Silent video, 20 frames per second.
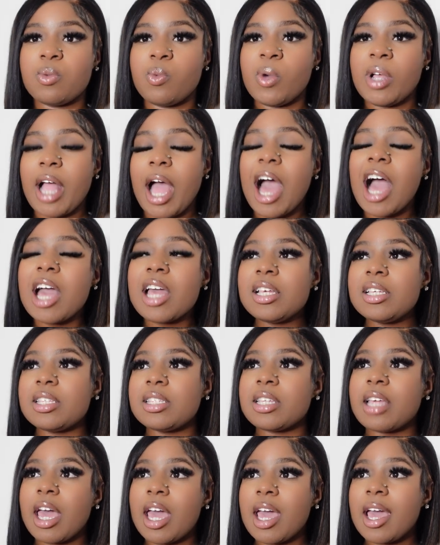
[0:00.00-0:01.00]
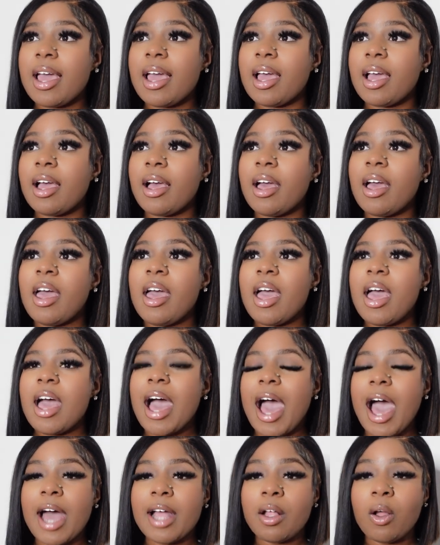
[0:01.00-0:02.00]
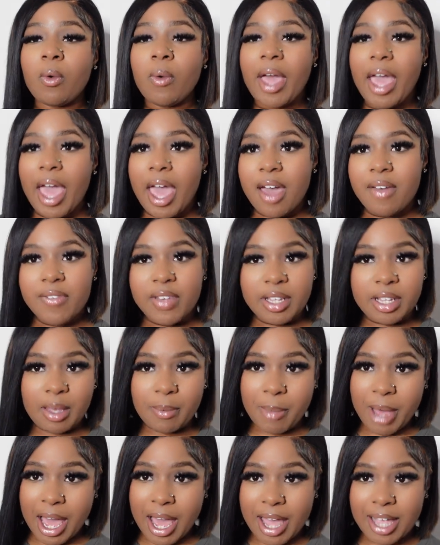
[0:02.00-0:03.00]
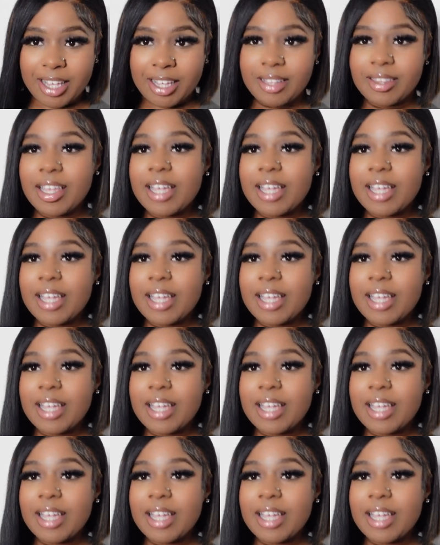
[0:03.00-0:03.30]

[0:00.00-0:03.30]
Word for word: When I say I don't have anybody,